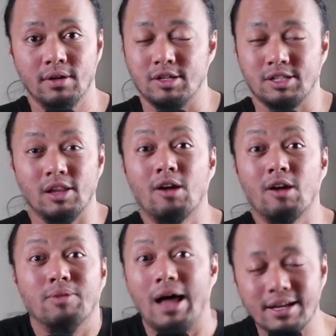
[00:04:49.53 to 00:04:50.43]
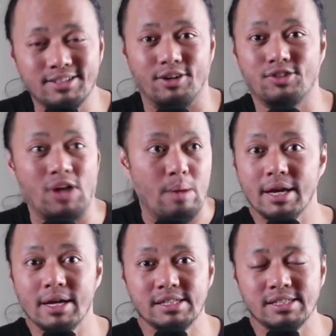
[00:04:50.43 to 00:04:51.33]
Because a lot of blocks that are
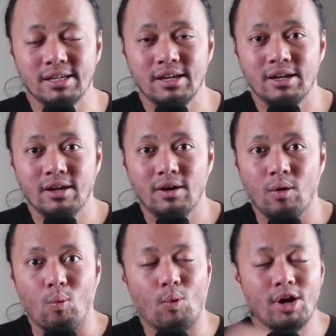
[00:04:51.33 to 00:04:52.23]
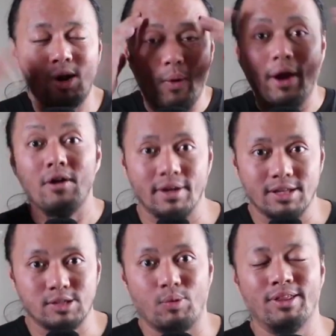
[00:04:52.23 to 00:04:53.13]
stopping us, we're not aware of it.
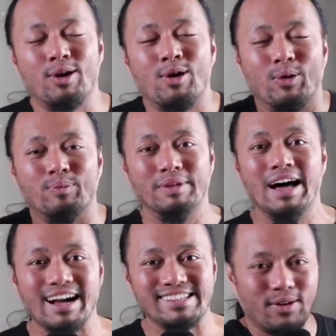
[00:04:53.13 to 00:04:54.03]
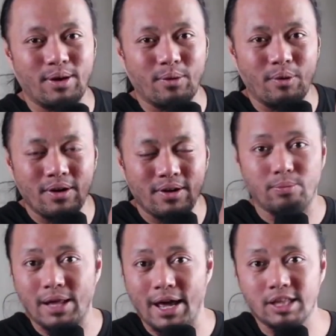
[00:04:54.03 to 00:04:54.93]
That's why they're called blocks. They're in our
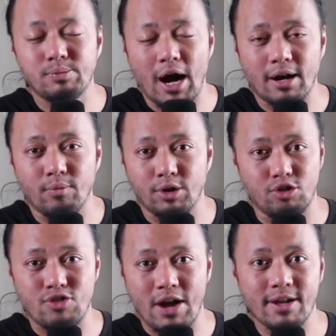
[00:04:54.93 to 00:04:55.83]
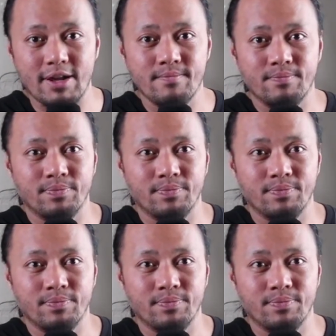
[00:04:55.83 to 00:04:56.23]
blind spot. When you're driving,